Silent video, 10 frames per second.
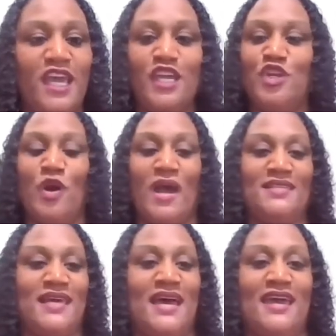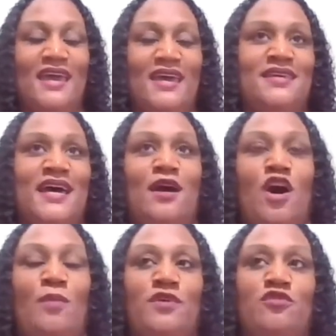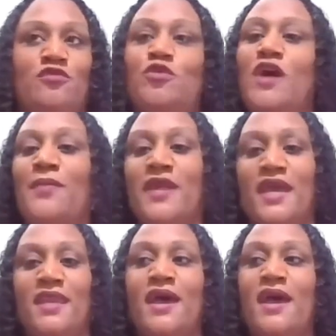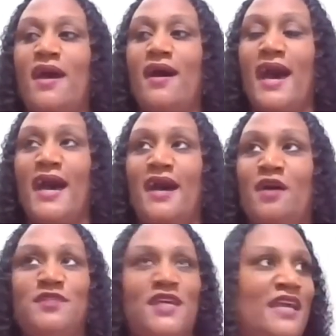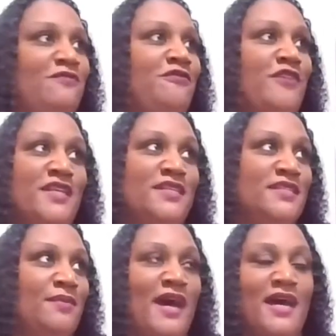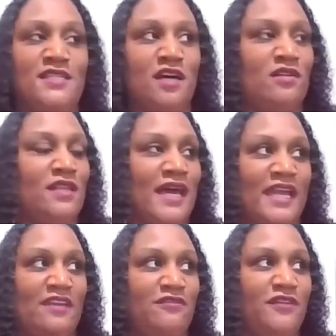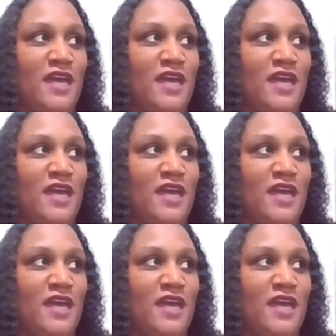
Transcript: You know, as I grew up and I obtained friends in my adult life,